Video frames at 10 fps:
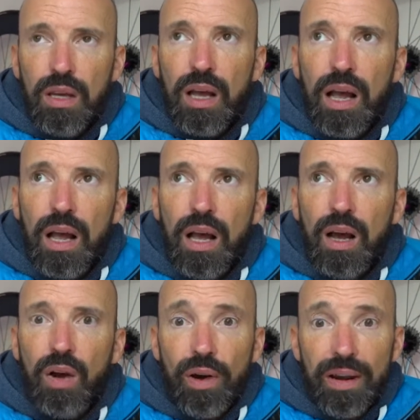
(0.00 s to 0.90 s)

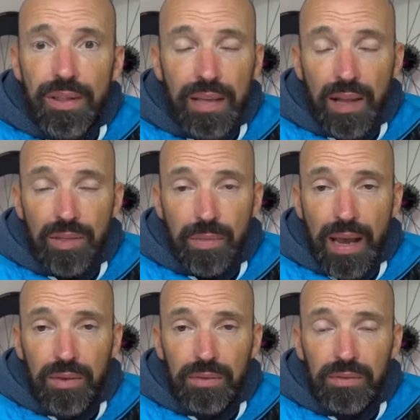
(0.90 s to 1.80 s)
or anything else
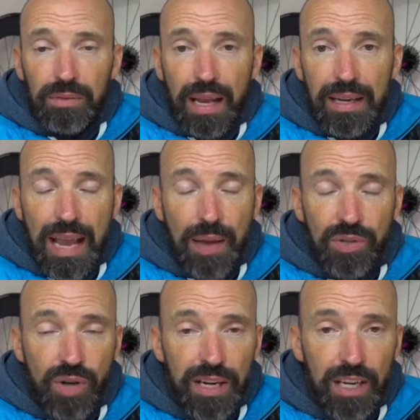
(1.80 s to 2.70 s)
about getting out and
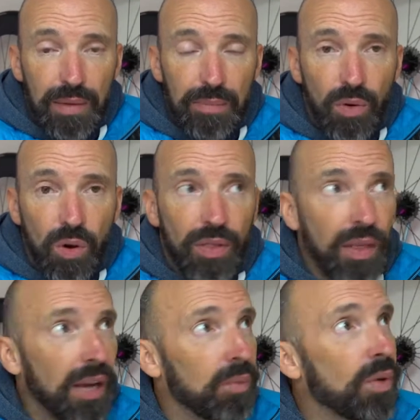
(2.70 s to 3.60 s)
training a bit more,
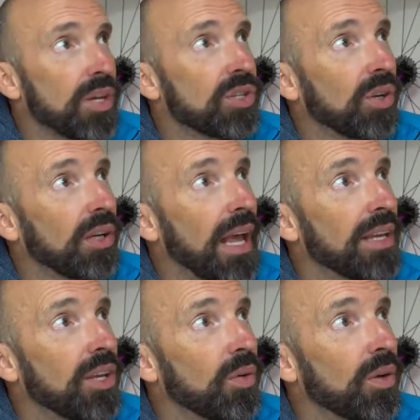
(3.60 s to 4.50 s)
then we shall let
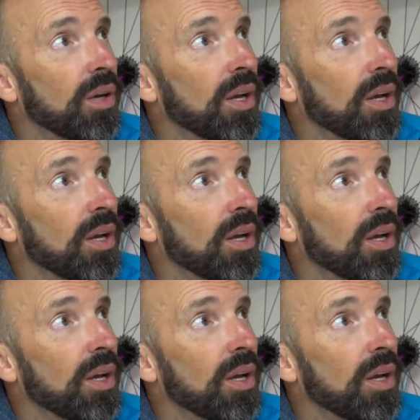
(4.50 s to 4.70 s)
you